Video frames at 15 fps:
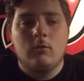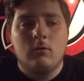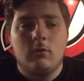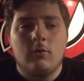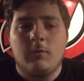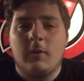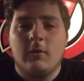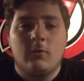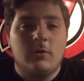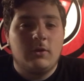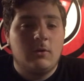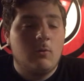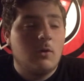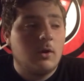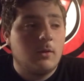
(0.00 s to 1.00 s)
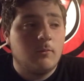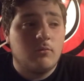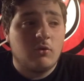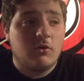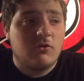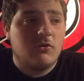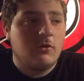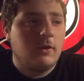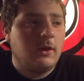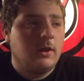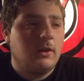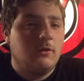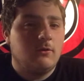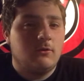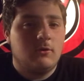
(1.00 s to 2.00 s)
It doesn't matter you want to impress the
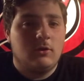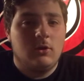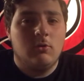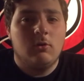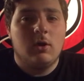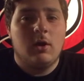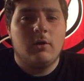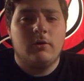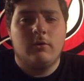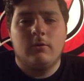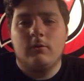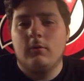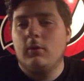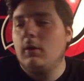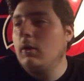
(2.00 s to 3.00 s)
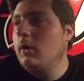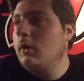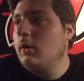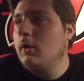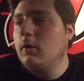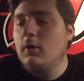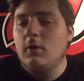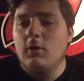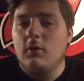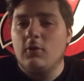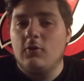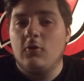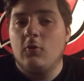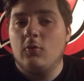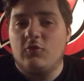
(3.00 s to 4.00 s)
ladies. You gotta
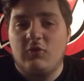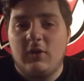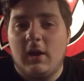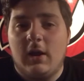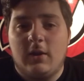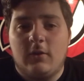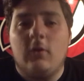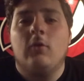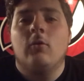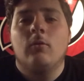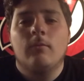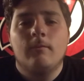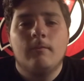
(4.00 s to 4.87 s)
do what you gotta do.